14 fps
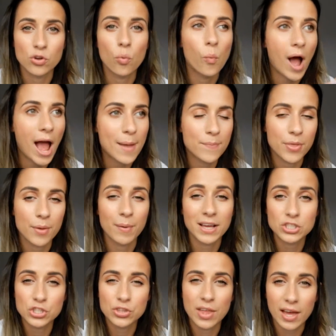or wipe them
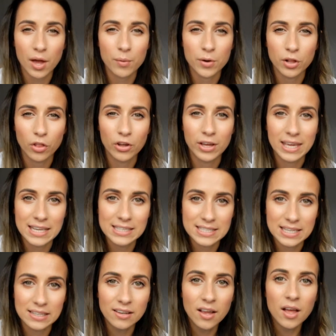as they're going along
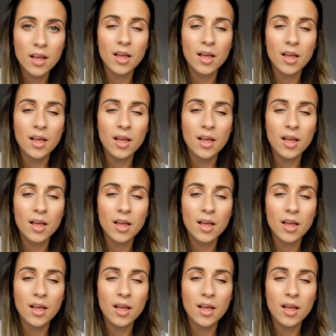eating,